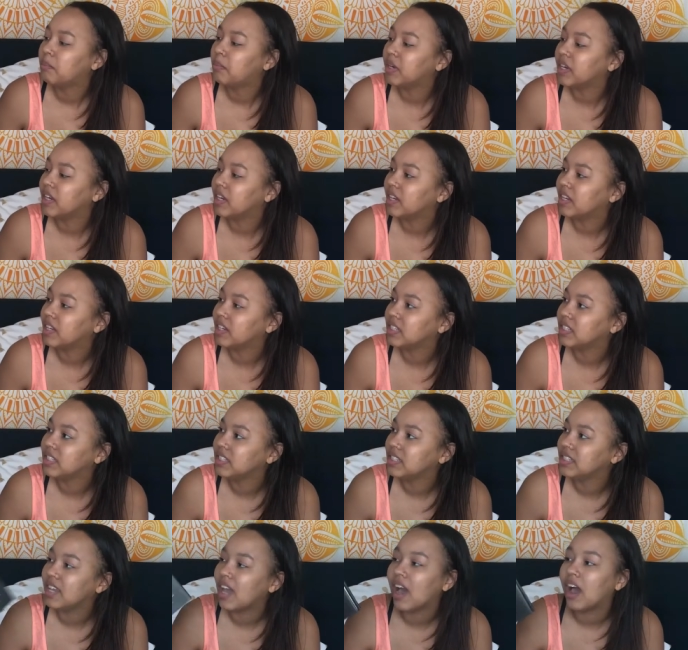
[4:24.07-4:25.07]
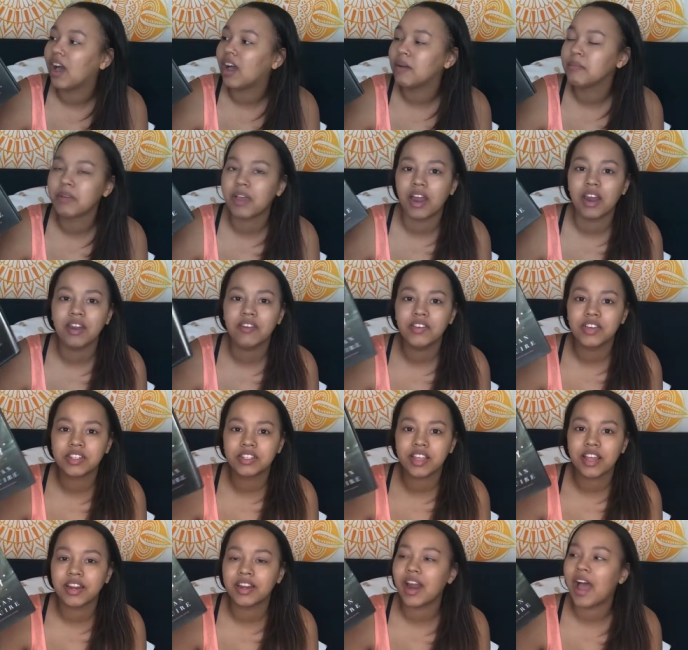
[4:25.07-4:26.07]
But yeah, I'm kind of
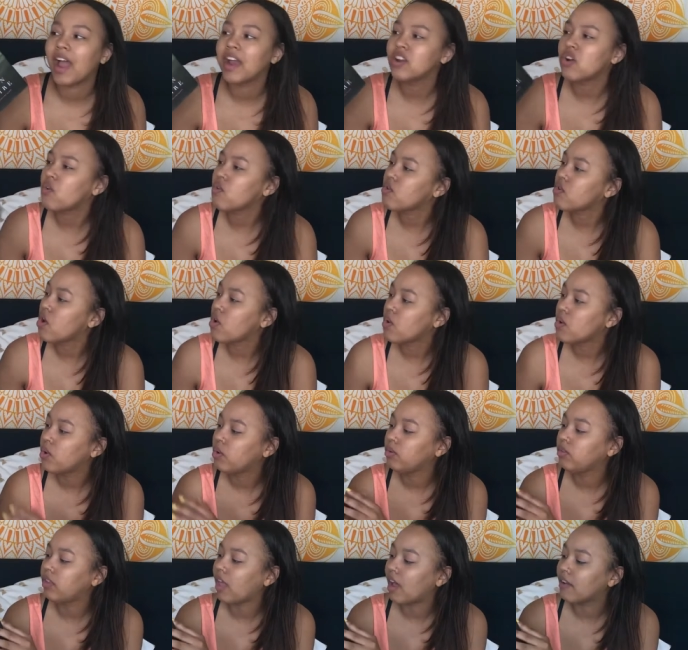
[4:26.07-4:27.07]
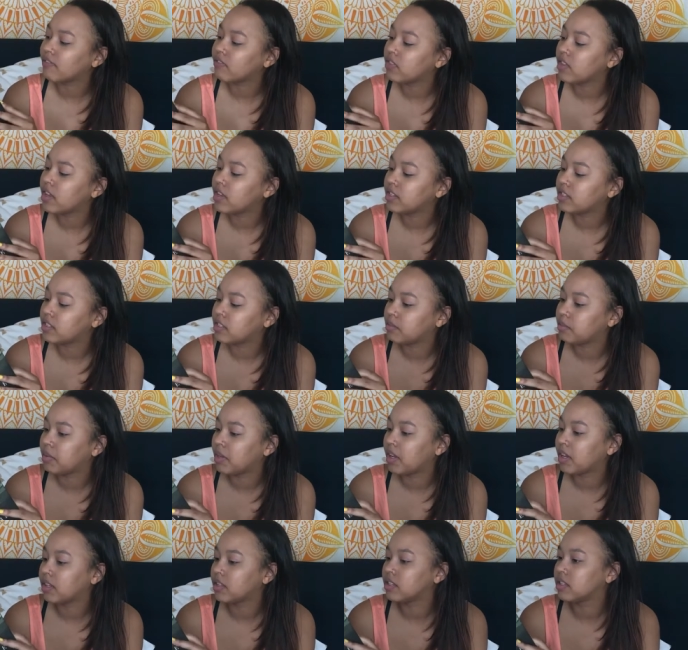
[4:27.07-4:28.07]
excited. I don't know who left this
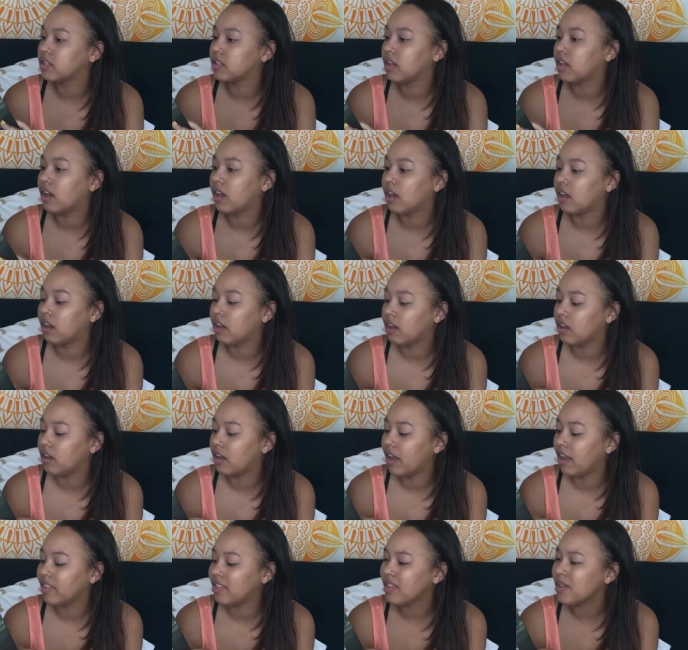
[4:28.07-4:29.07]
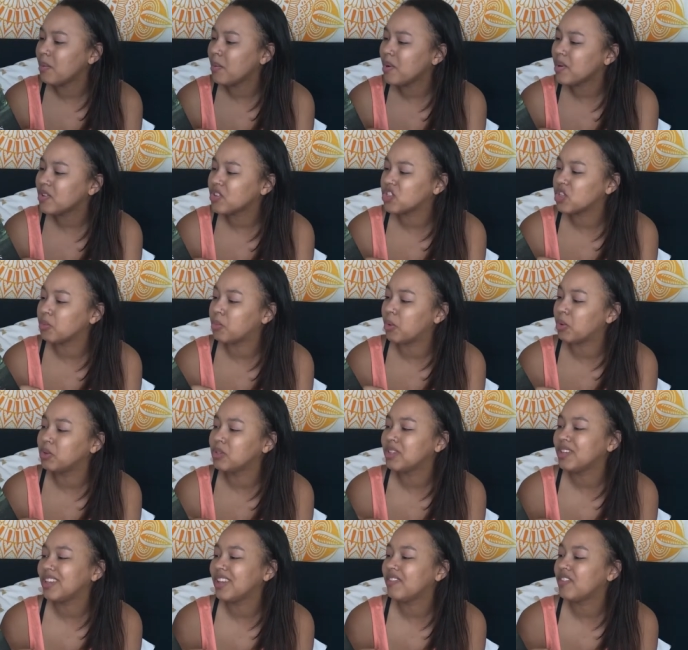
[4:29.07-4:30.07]
because uh, I think we were
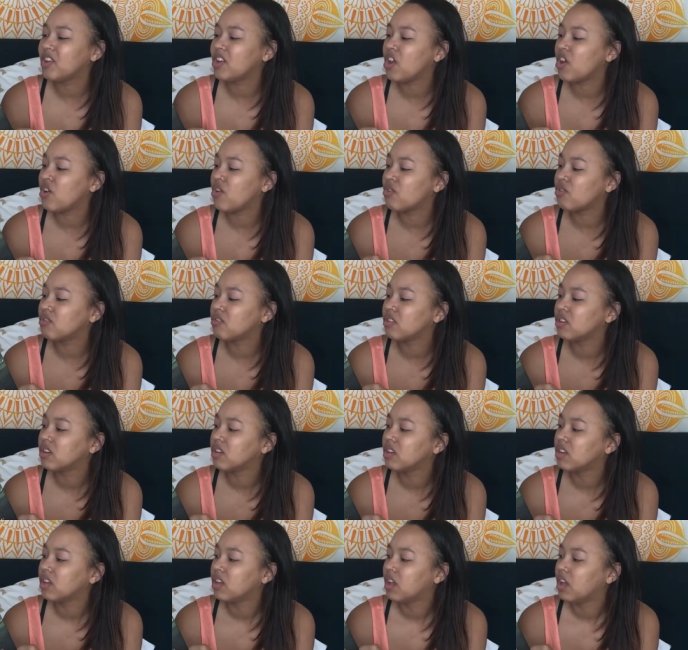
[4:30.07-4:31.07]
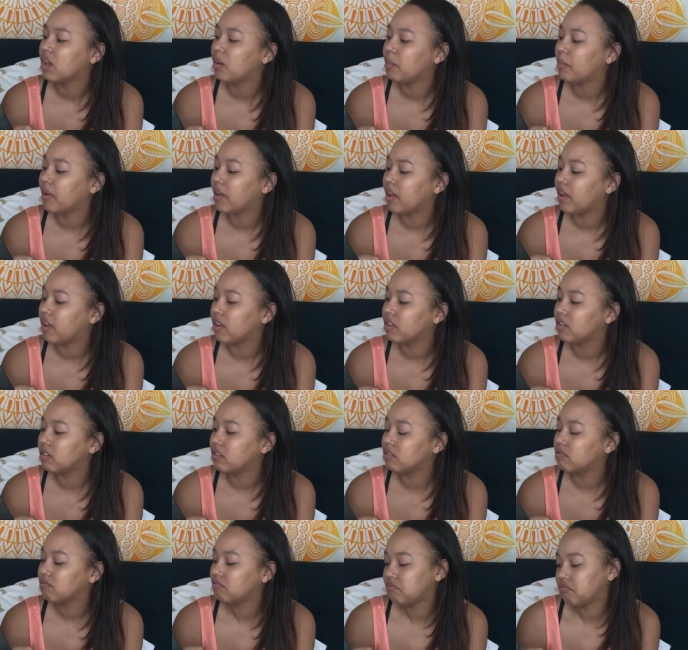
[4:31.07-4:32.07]
supposed to leave a note, but
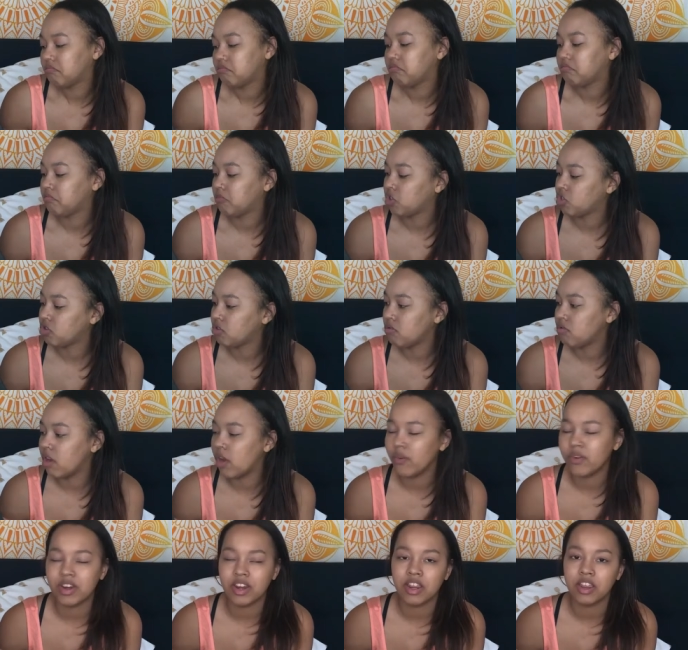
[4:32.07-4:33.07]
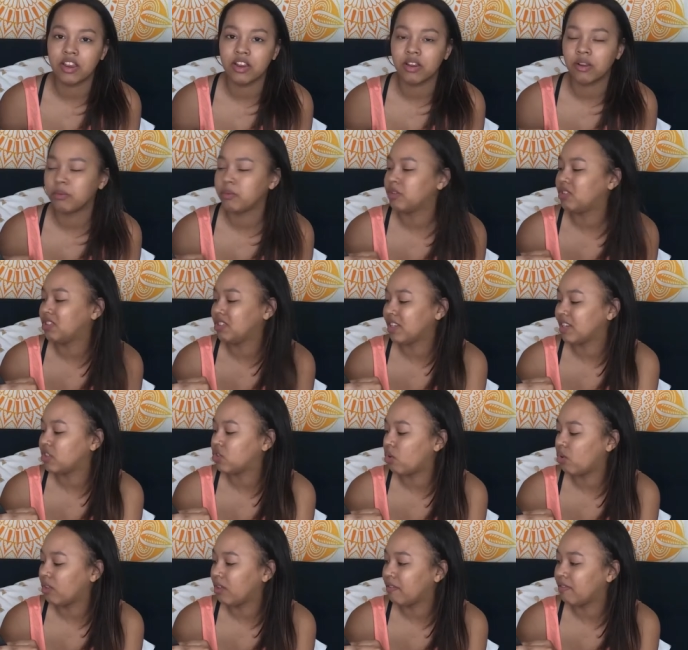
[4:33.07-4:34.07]
there's no note in here, which is like
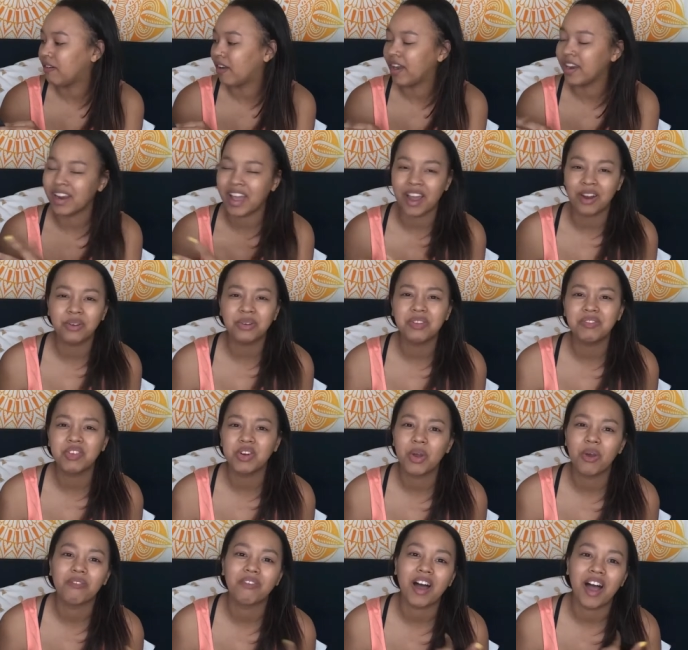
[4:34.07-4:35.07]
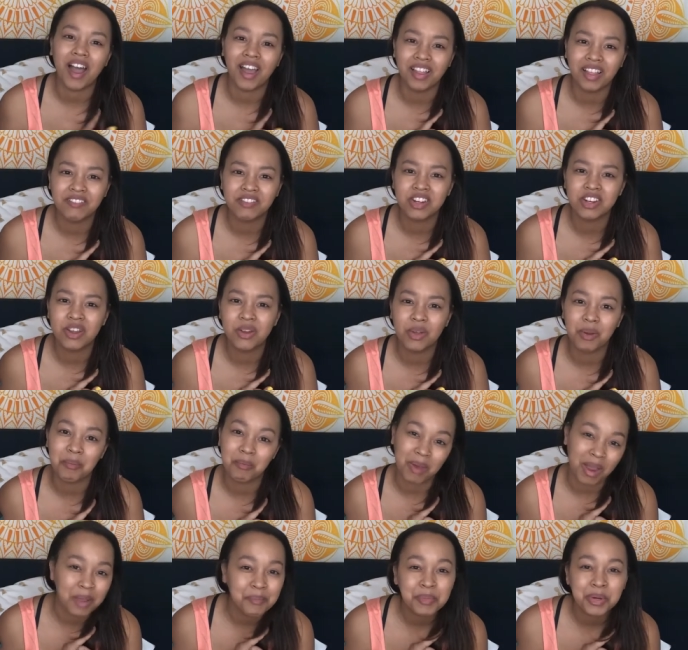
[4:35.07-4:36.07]
totally fine. I don't even know if I left a note
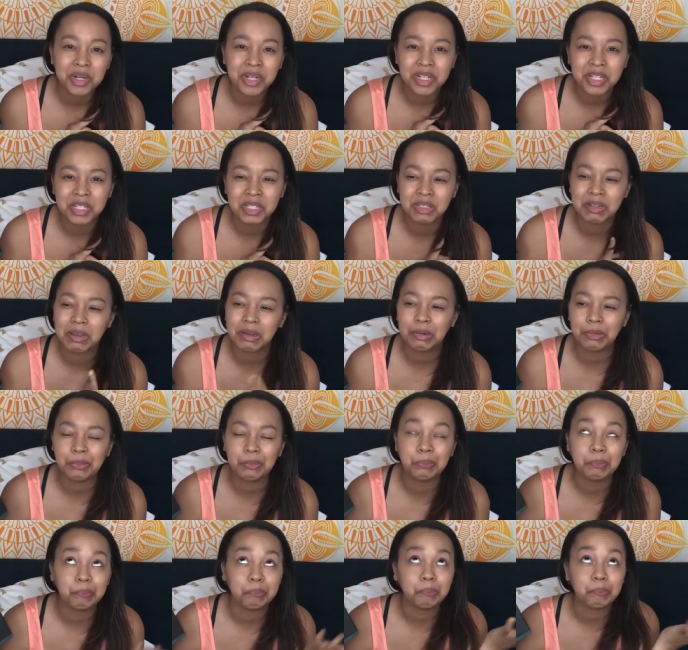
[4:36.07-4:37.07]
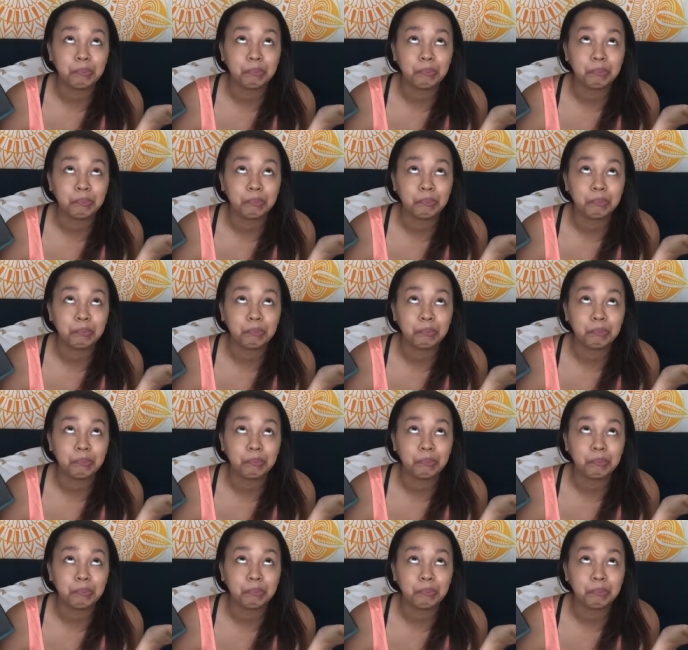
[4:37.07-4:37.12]
in my book, so